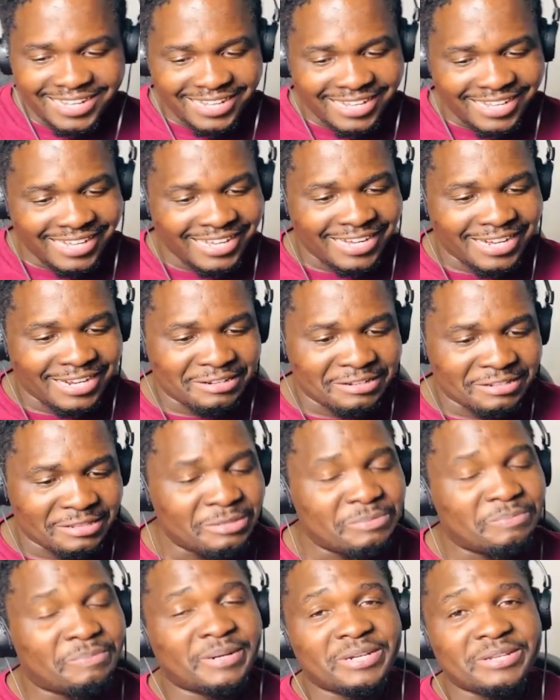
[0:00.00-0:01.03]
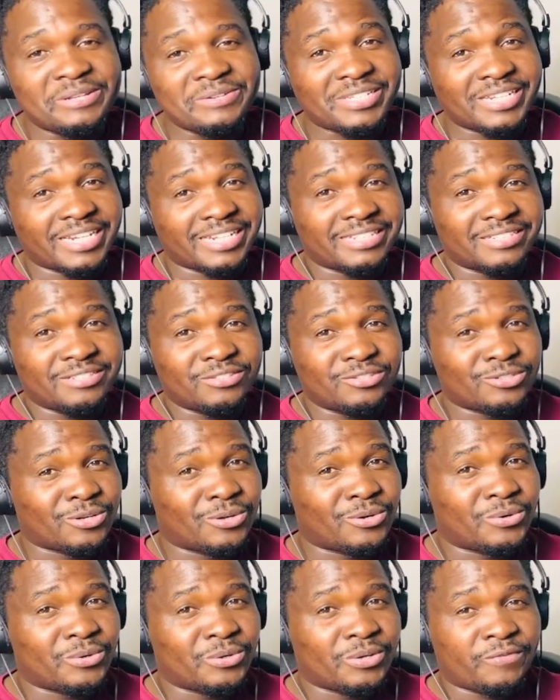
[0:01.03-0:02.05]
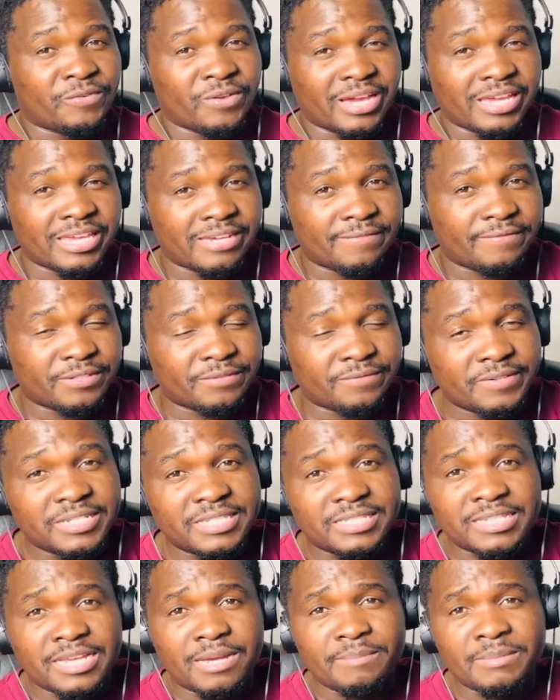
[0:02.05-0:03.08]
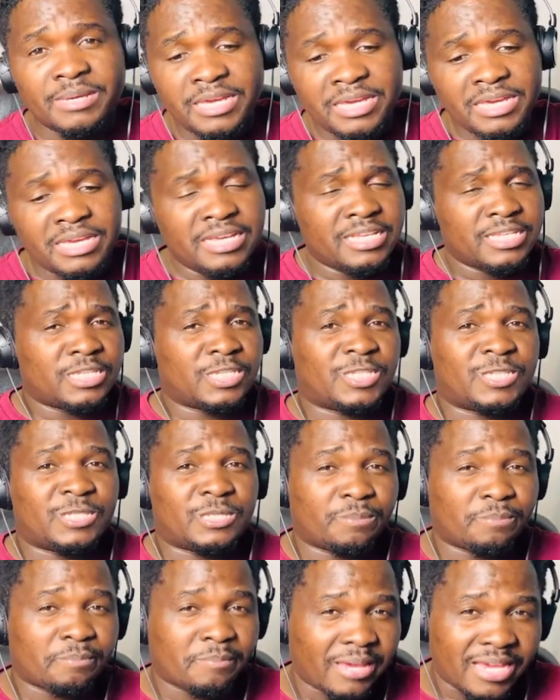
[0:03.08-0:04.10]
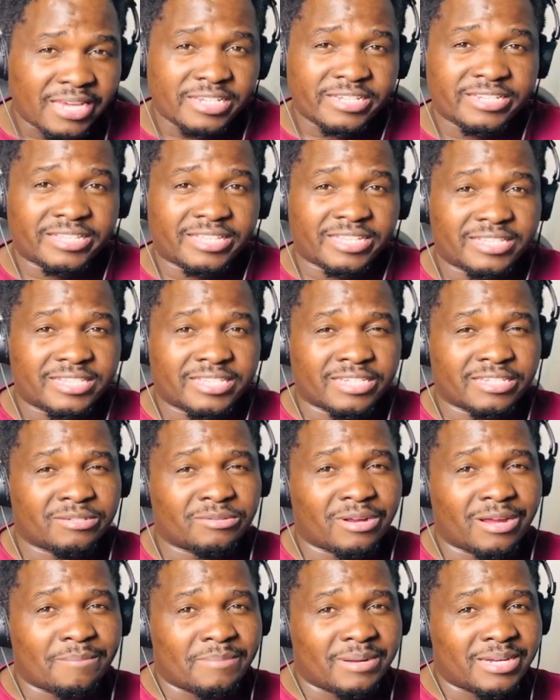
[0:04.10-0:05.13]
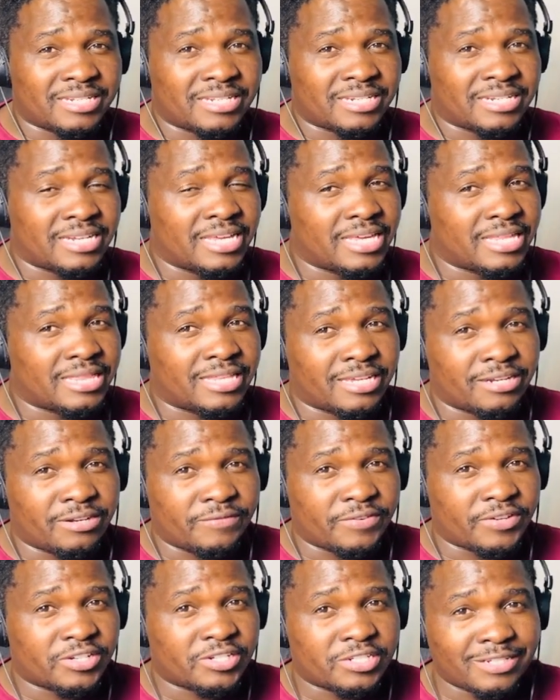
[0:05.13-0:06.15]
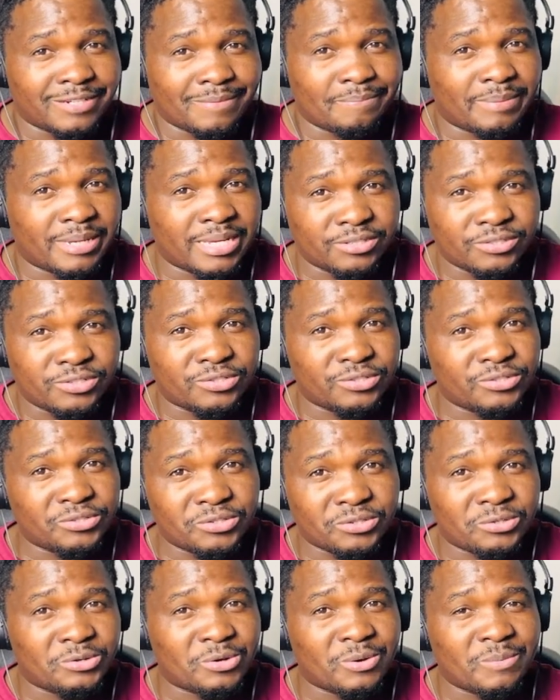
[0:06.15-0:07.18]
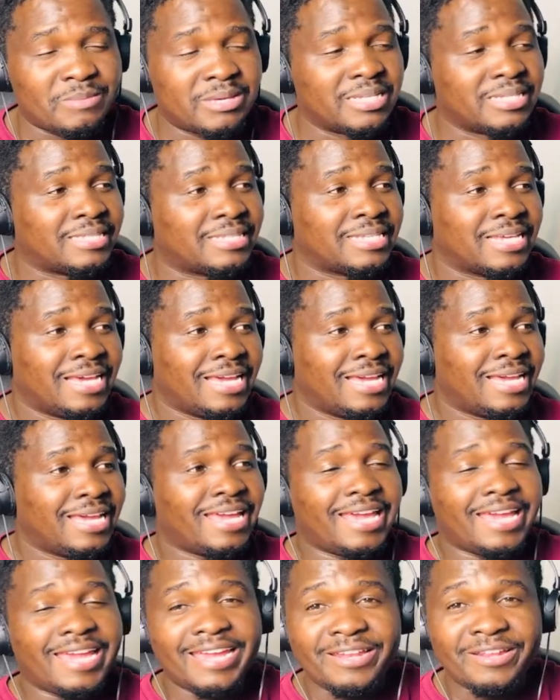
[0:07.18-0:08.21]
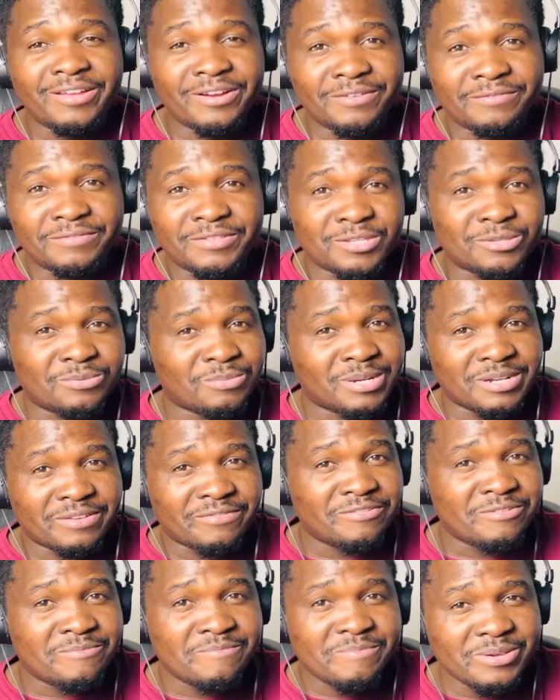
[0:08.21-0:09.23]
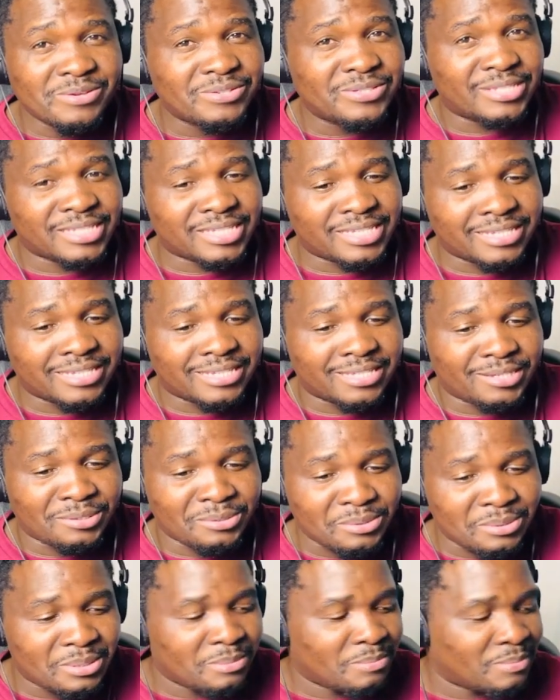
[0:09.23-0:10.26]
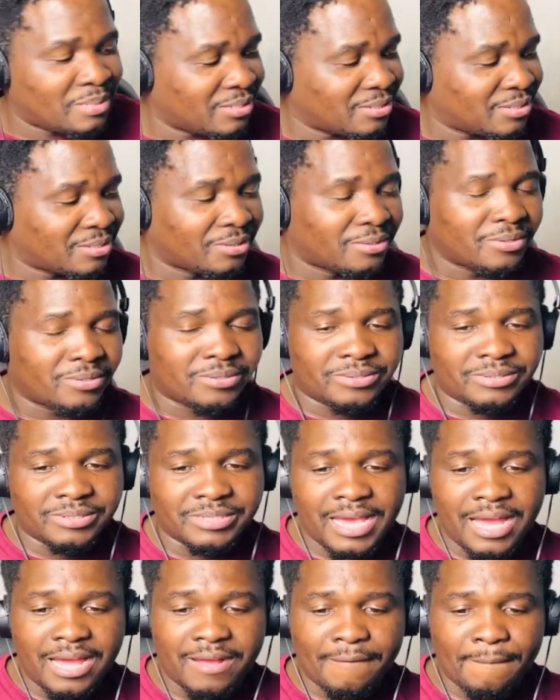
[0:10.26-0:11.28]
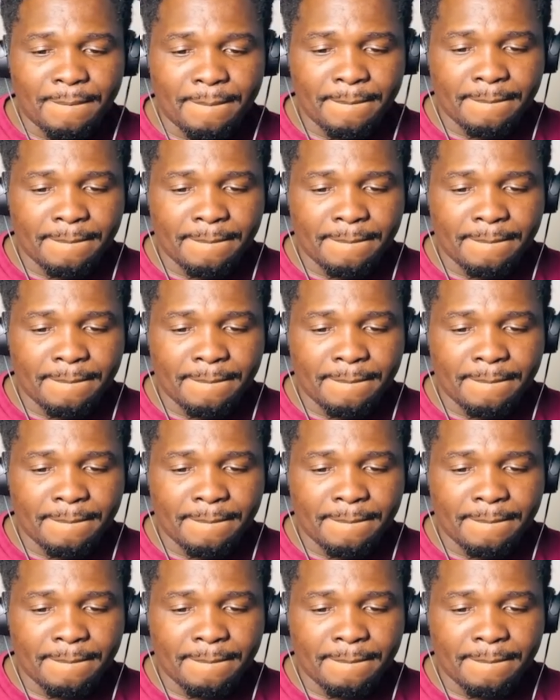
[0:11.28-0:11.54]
On this brand new channel. So if you are here for the first time, smash that subscribe button, hit that notification bell too, so you don't miss any of this wonderful music. You know what I mean? So yeah,